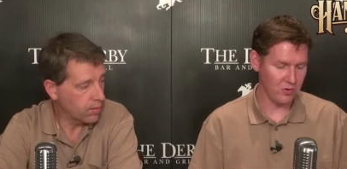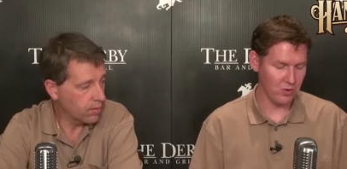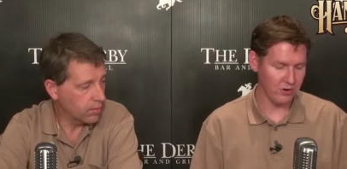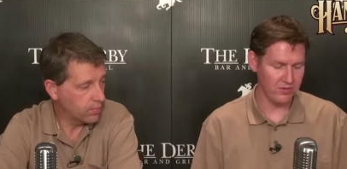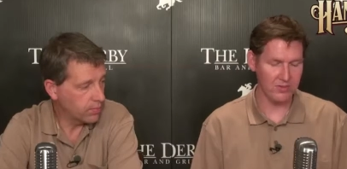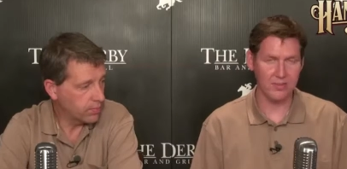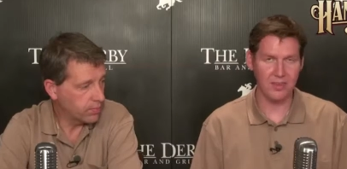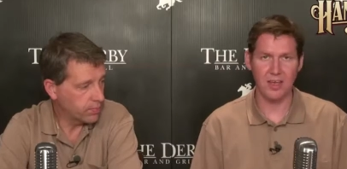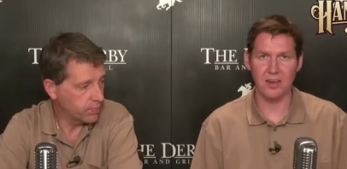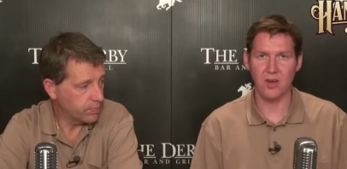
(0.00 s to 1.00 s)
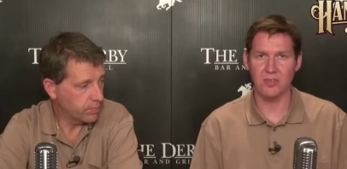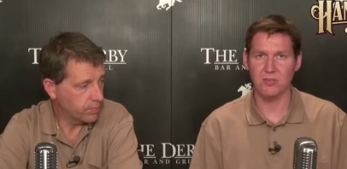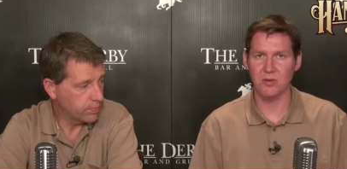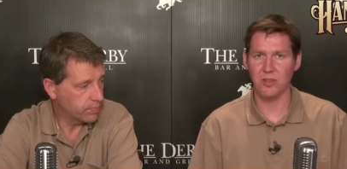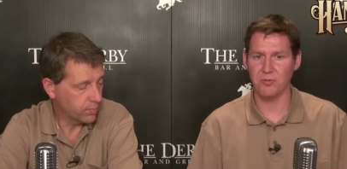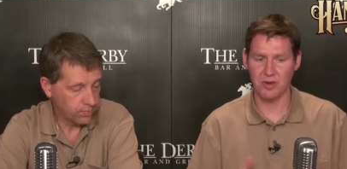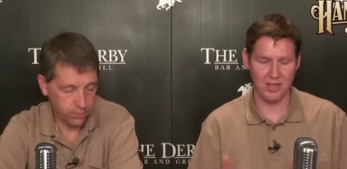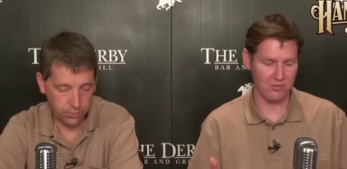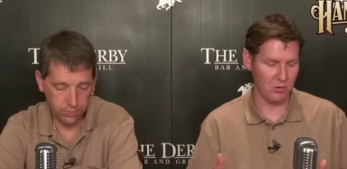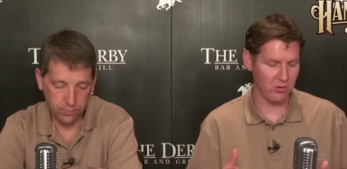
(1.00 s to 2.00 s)
Speaker 1: horses, uh, non two, non three,
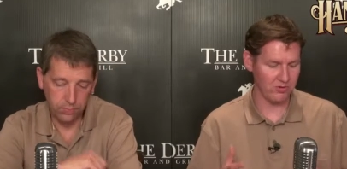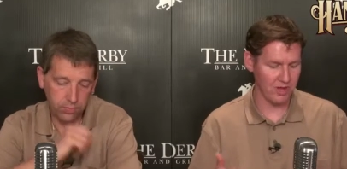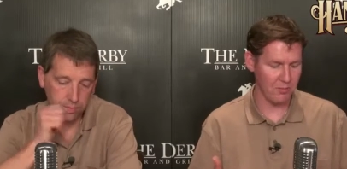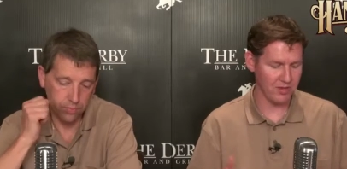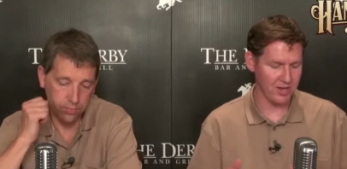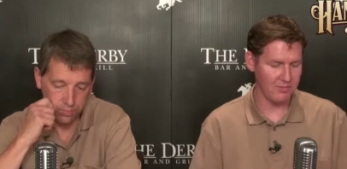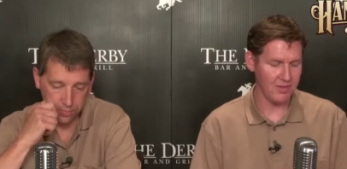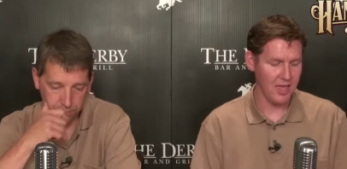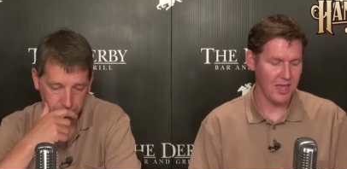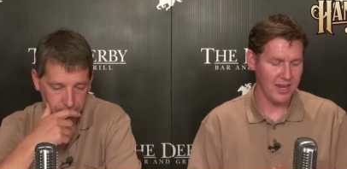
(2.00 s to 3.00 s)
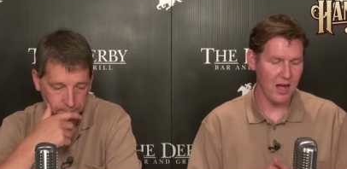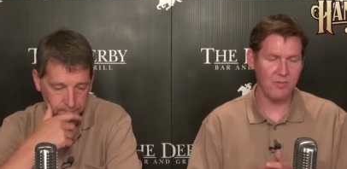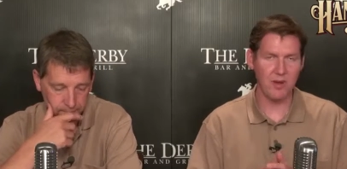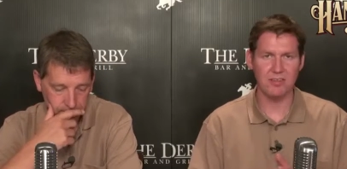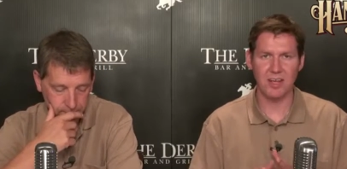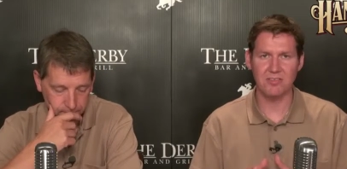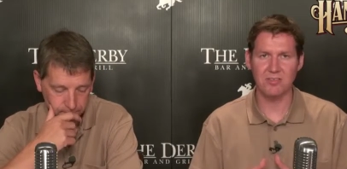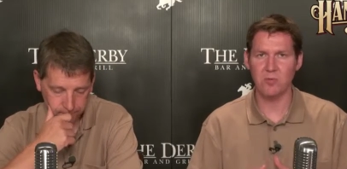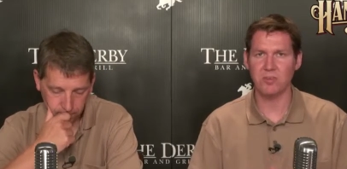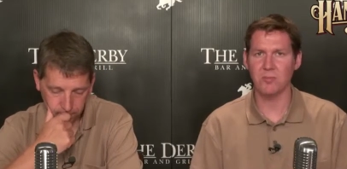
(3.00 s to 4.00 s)
gets older horses a couple times. Now finds a nice
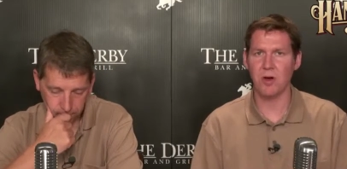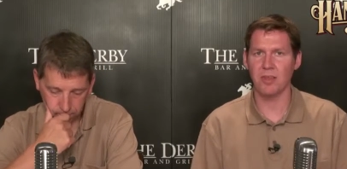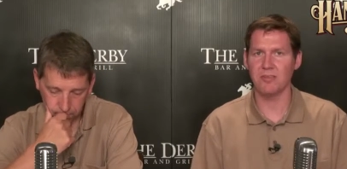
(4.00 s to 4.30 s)
cozy spot,